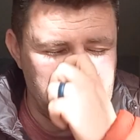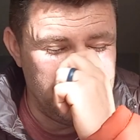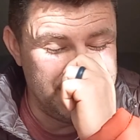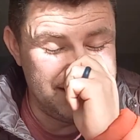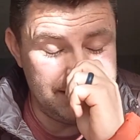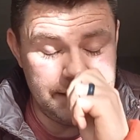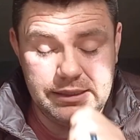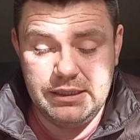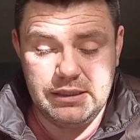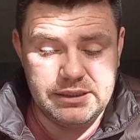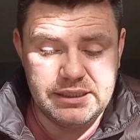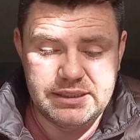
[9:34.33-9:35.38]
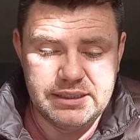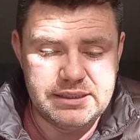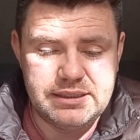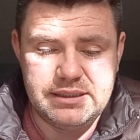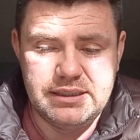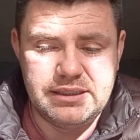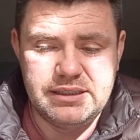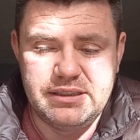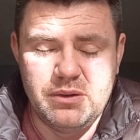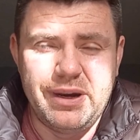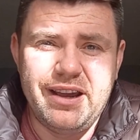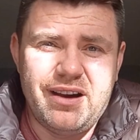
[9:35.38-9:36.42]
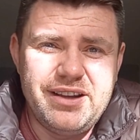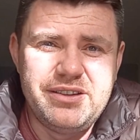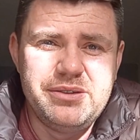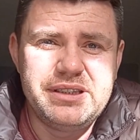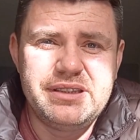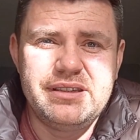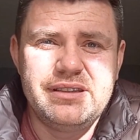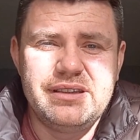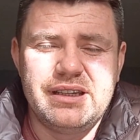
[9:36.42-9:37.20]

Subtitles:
This is the way I do it,